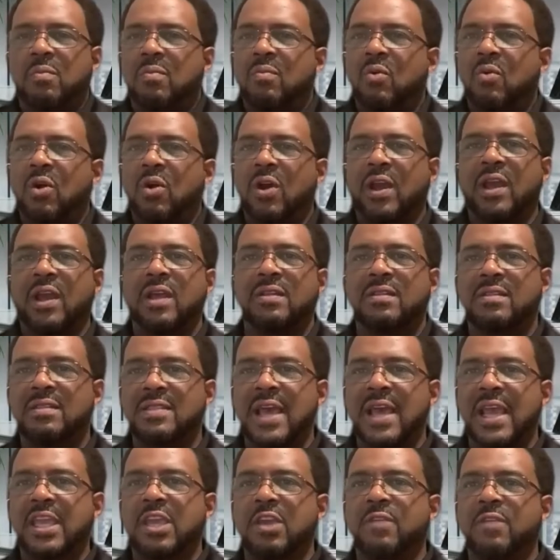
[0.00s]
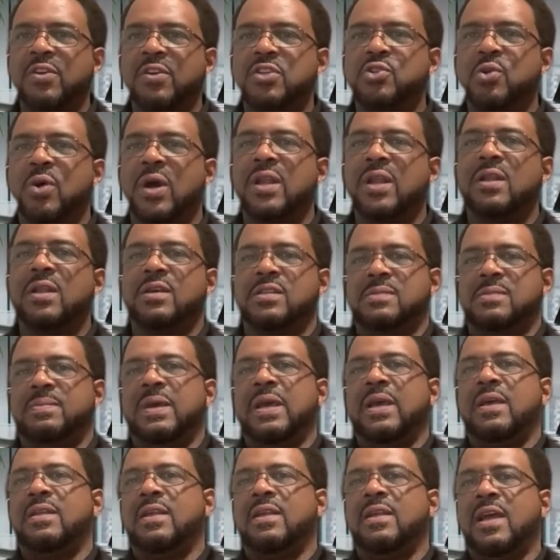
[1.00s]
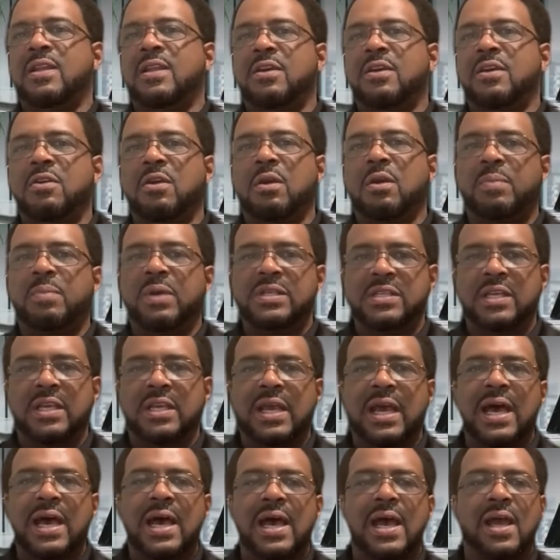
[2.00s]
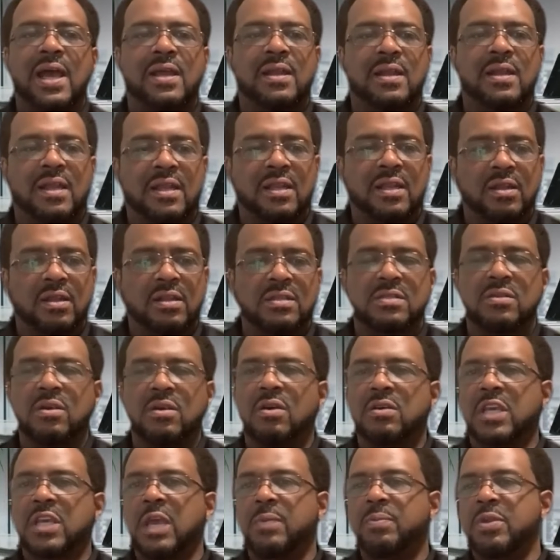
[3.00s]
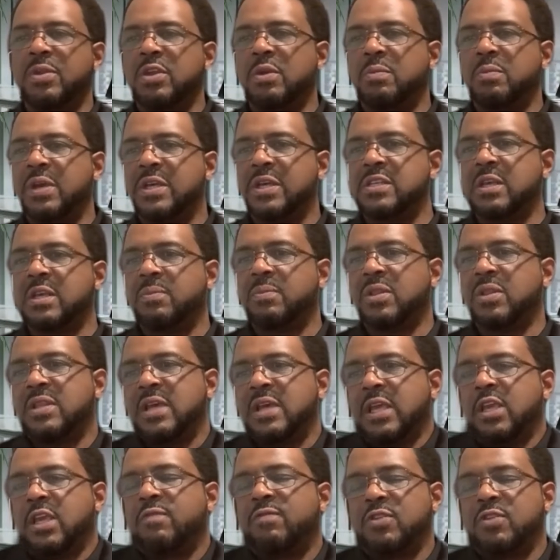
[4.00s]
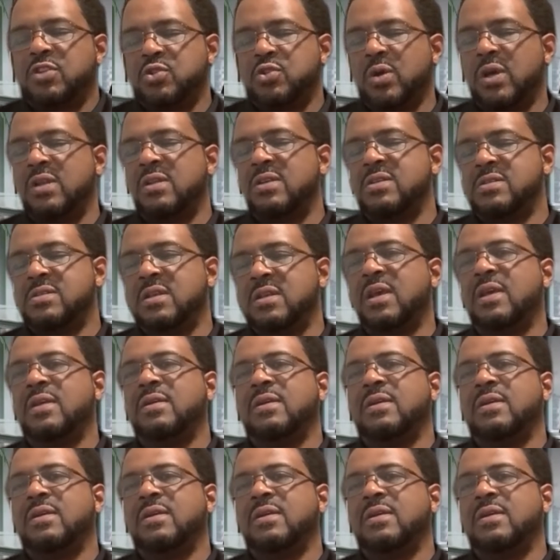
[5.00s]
Morgan, thank you for joining us, man. I know you're a busy guy, and I know it's all keeping you busy, but thank you for joining us today.